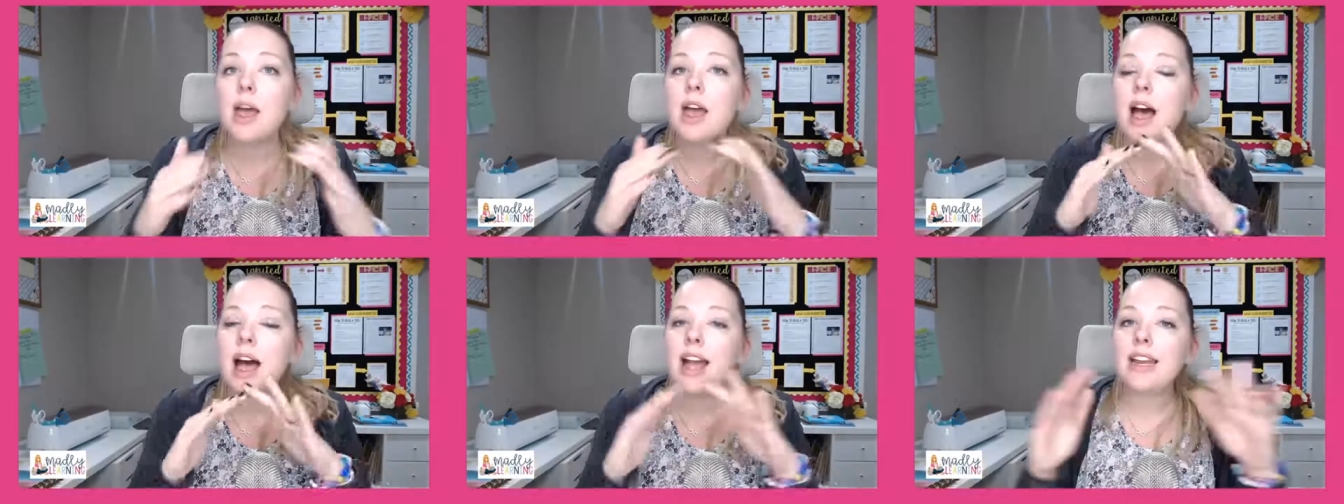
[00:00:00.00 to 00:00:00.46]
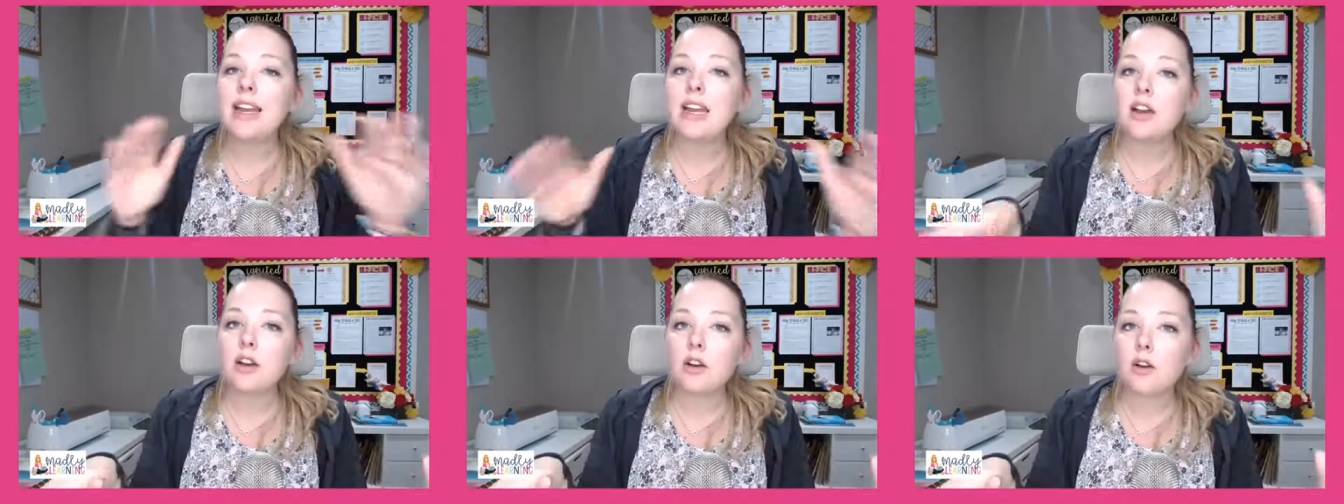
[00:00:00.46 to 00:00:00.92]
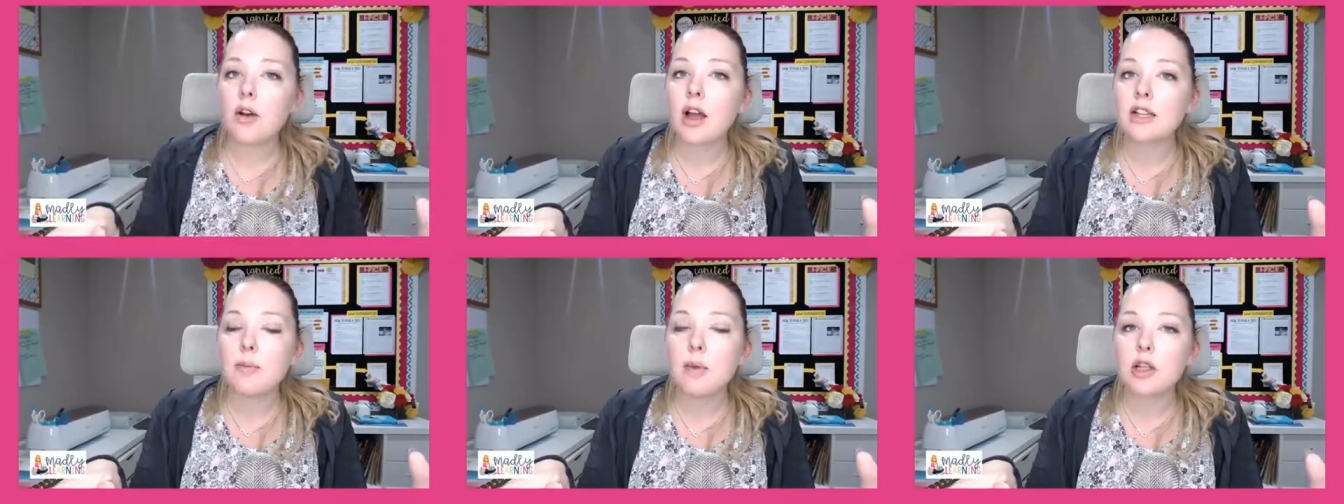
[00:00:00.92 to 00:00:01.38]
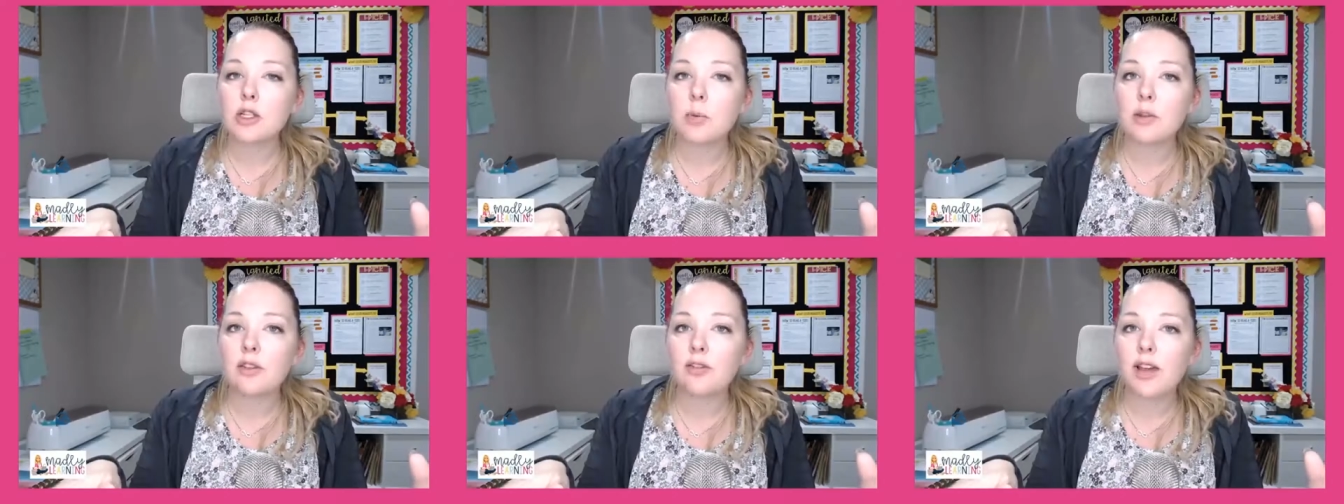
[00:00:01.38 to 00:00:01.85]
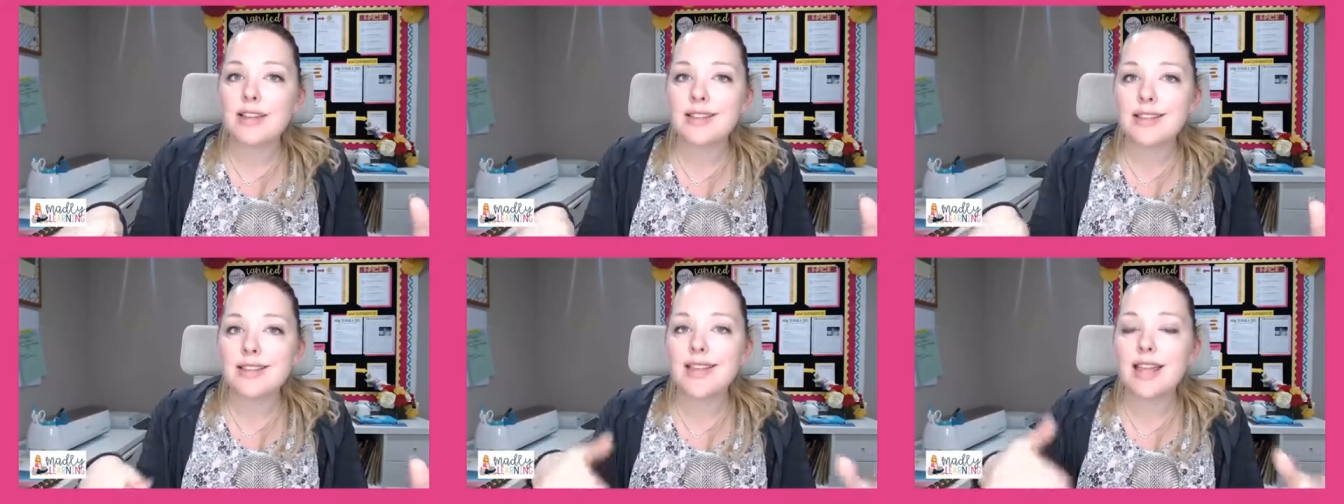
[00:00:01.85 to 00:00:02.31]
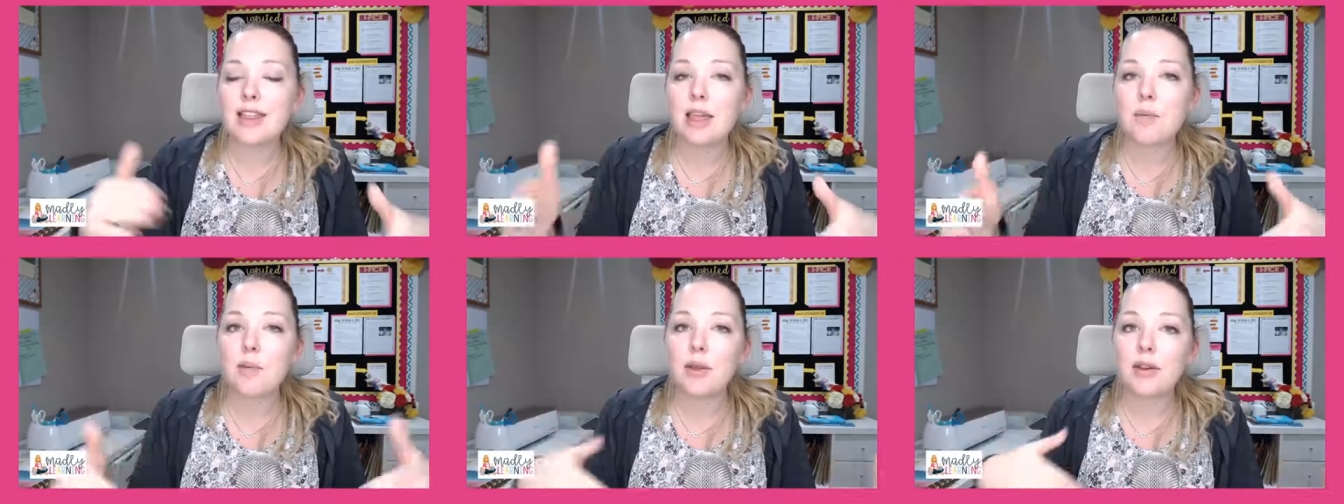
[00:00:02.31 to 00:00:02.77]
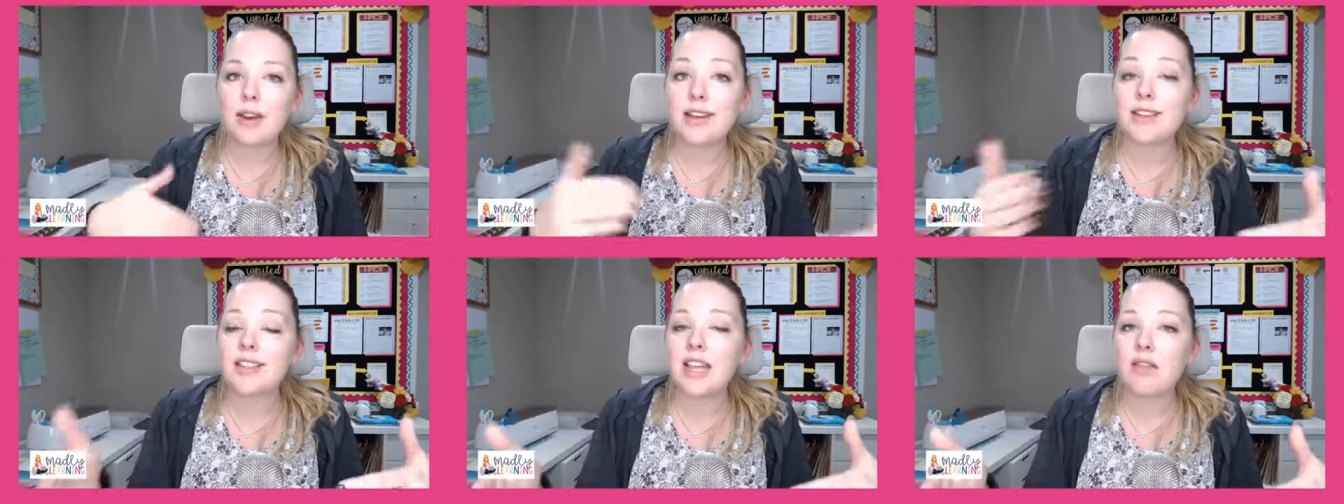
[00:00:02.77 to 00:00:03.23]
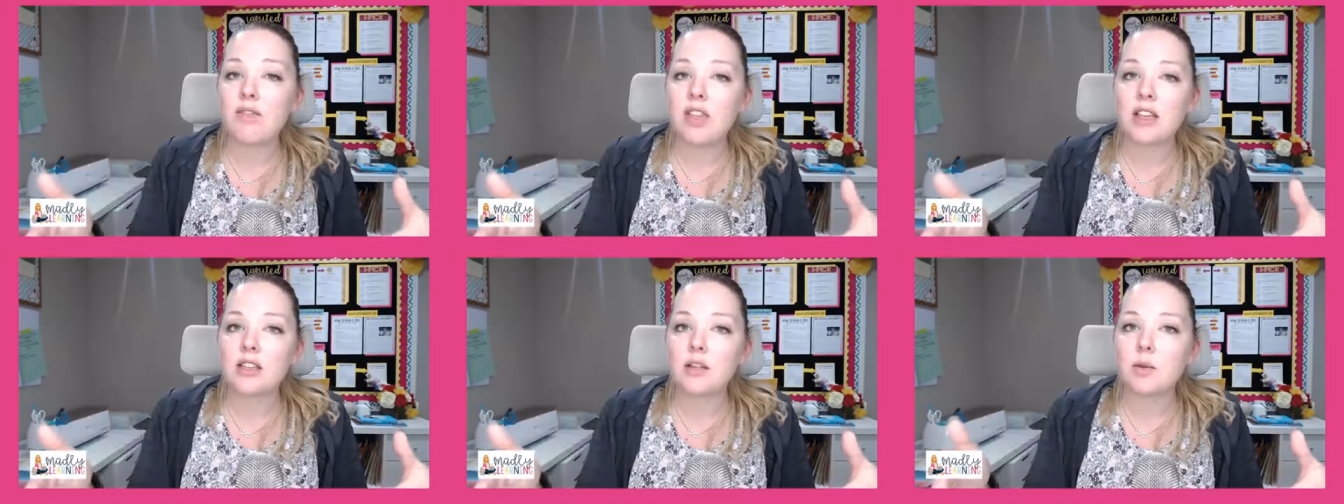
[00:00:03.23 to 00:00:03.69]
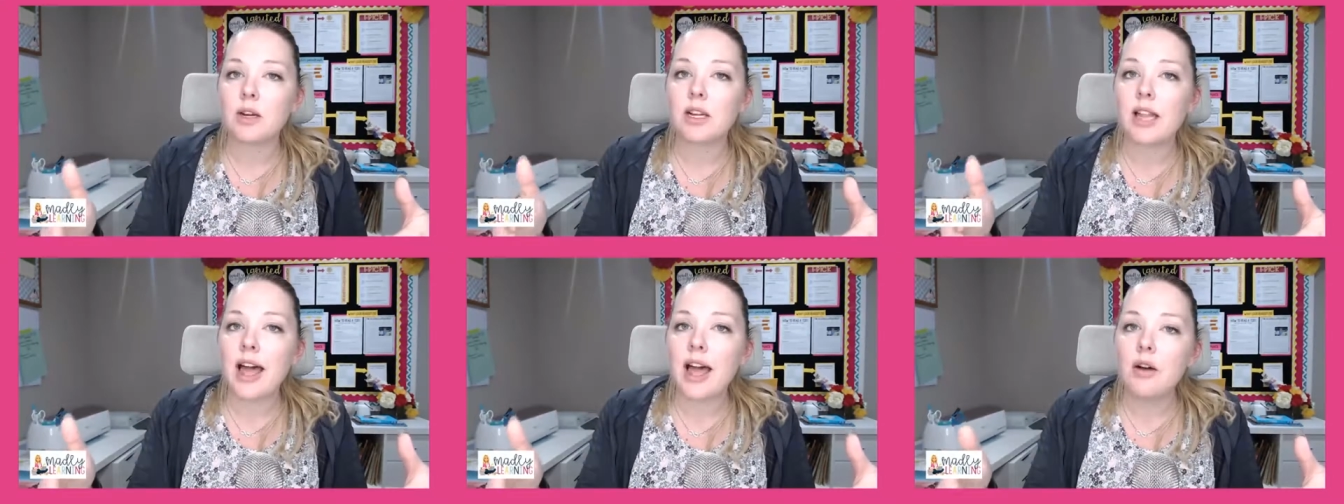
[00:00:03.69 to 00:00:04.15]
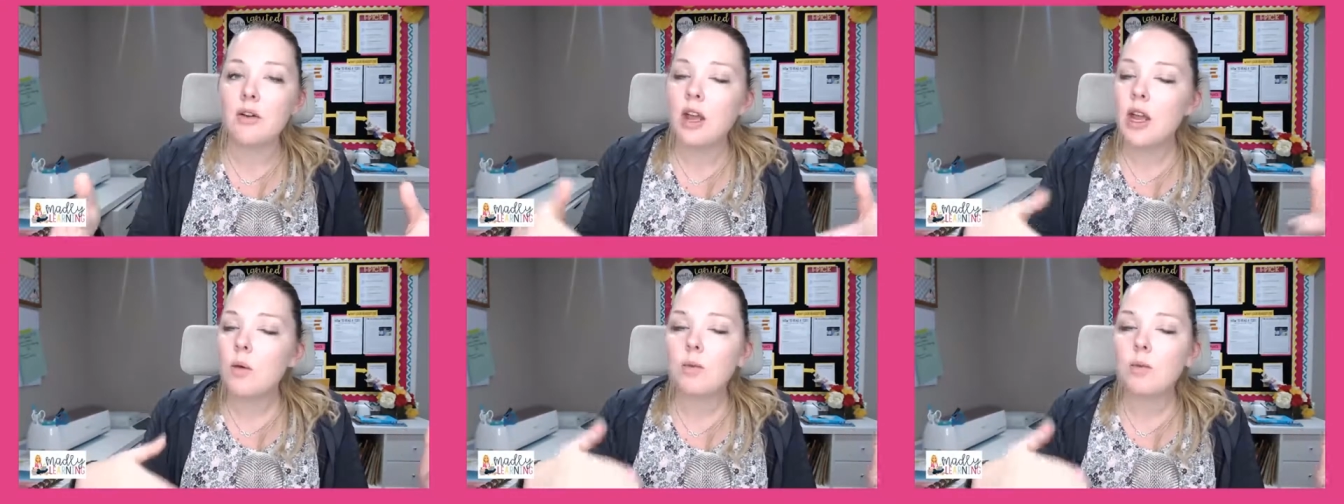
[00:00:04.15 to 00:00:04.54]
I need it across multiple devices and the ability to save things to a cloud,